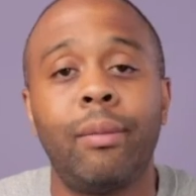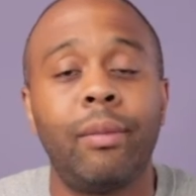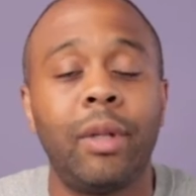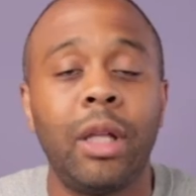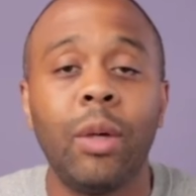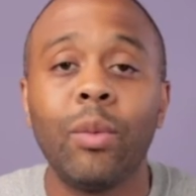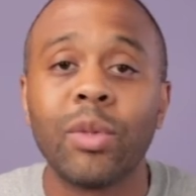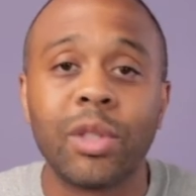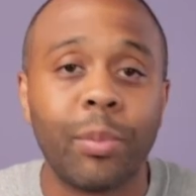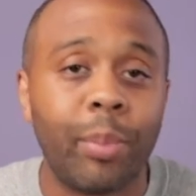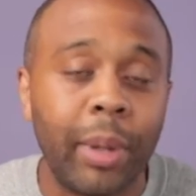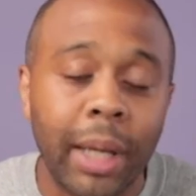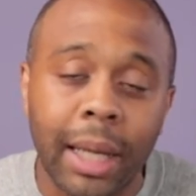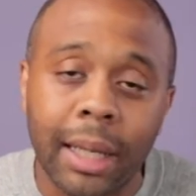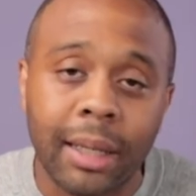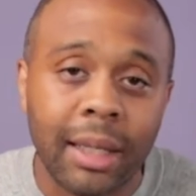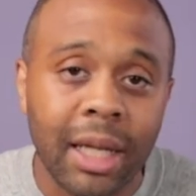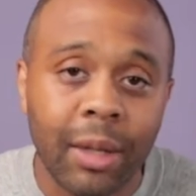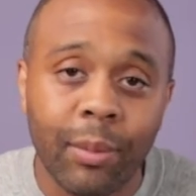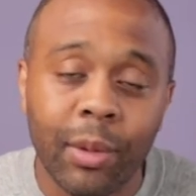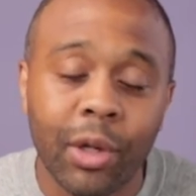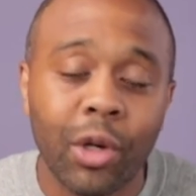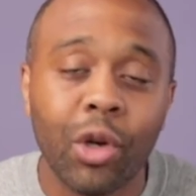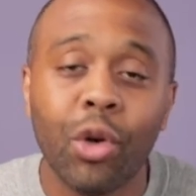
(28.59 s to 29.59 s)
It was a
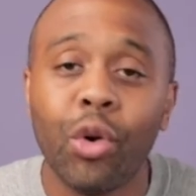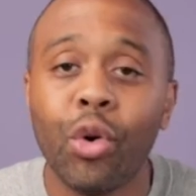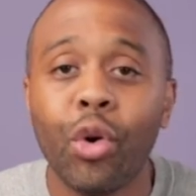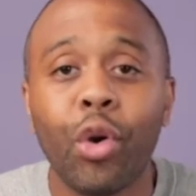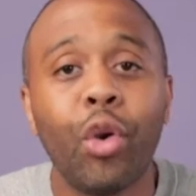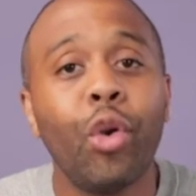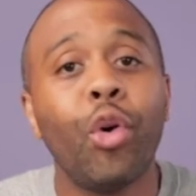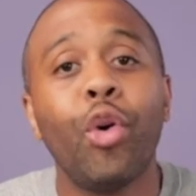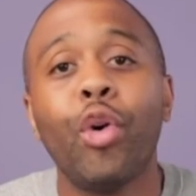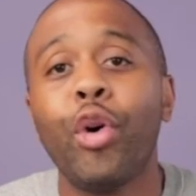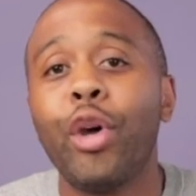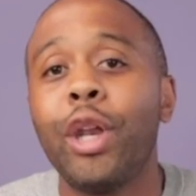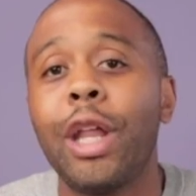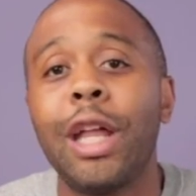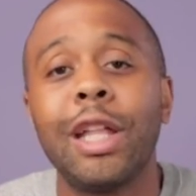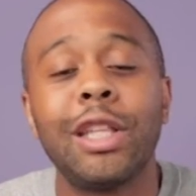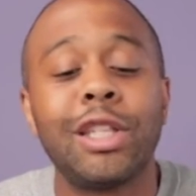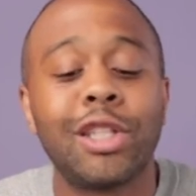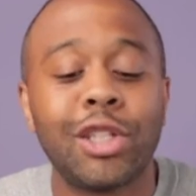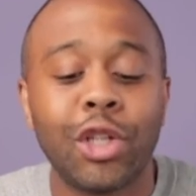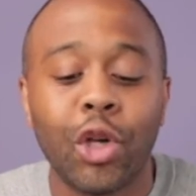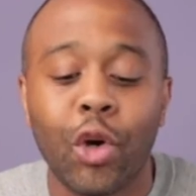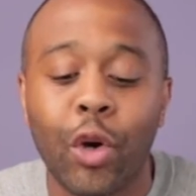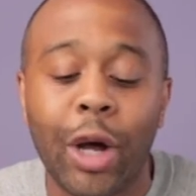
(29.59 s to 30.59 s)
pandemic going on, and
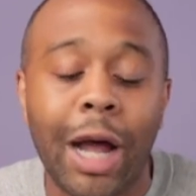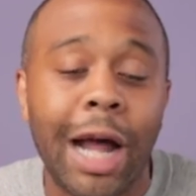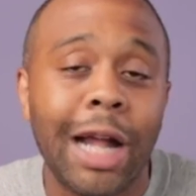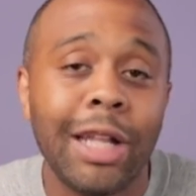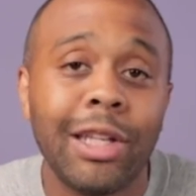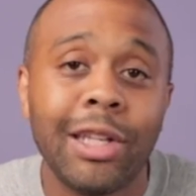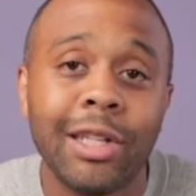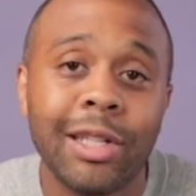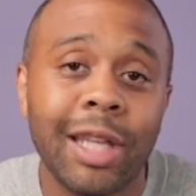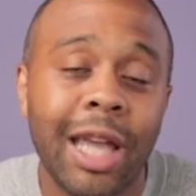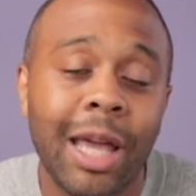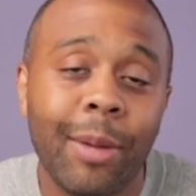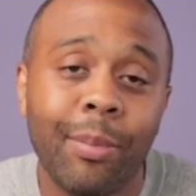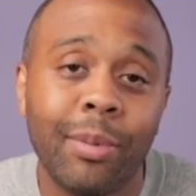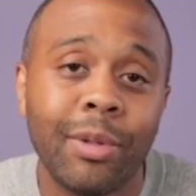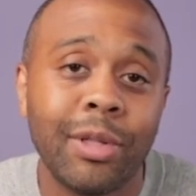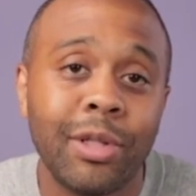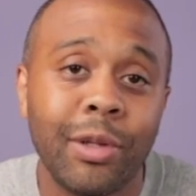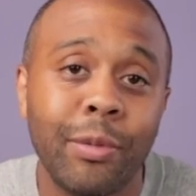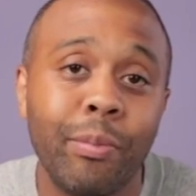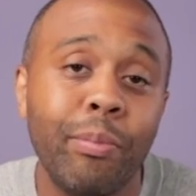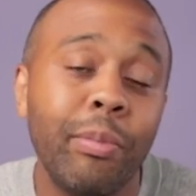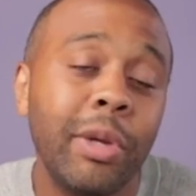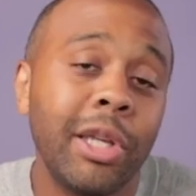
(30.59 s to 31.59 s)
so I just happened
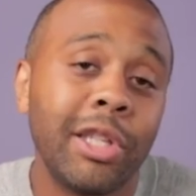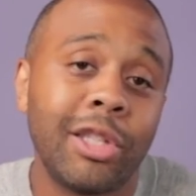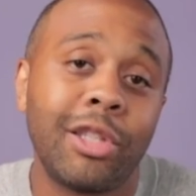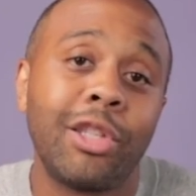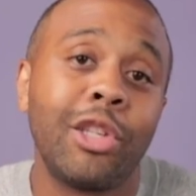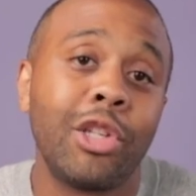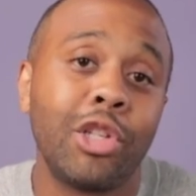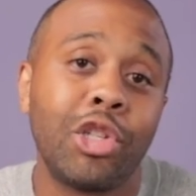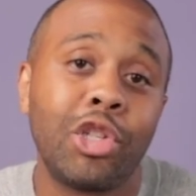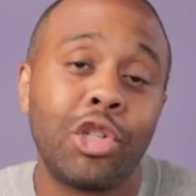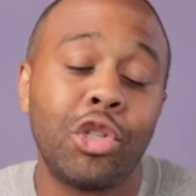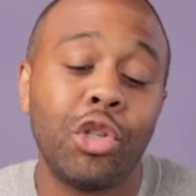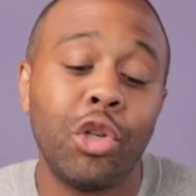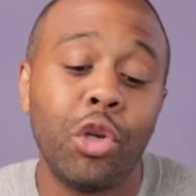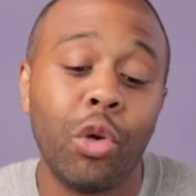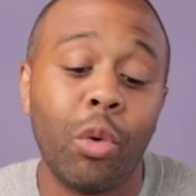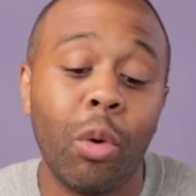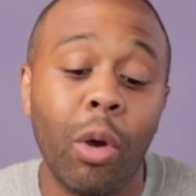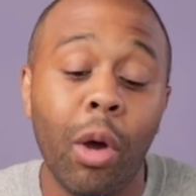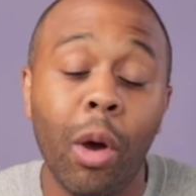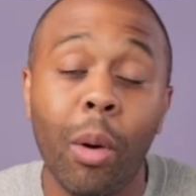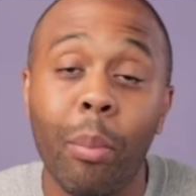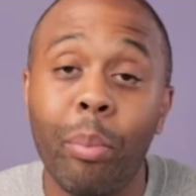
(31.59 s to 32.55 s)
to miss this shoe.